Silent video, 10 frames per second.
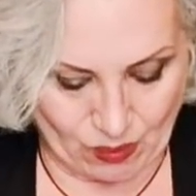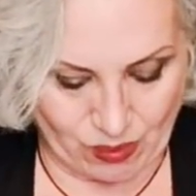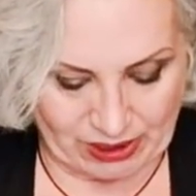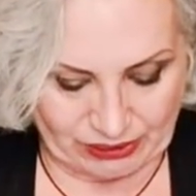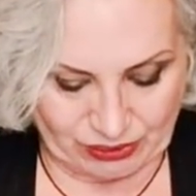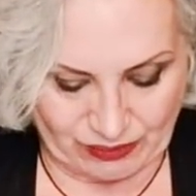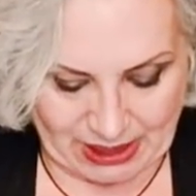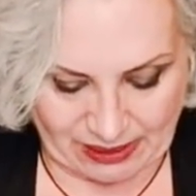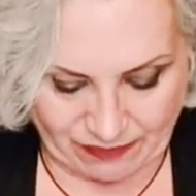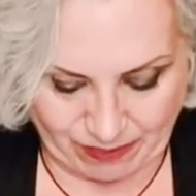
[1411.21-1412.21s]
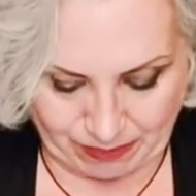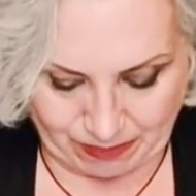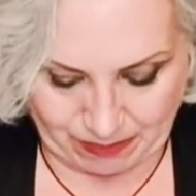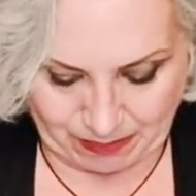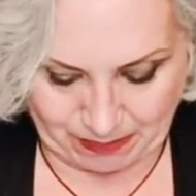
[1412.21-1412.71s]
what do we have?
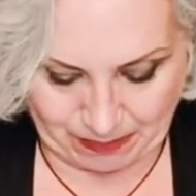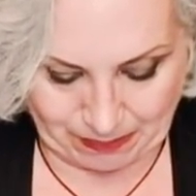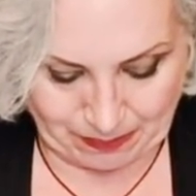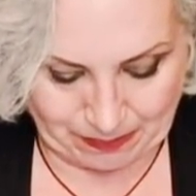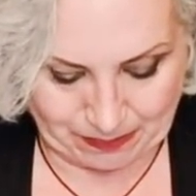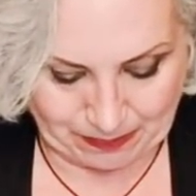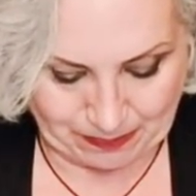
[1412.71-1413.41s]
Hmm.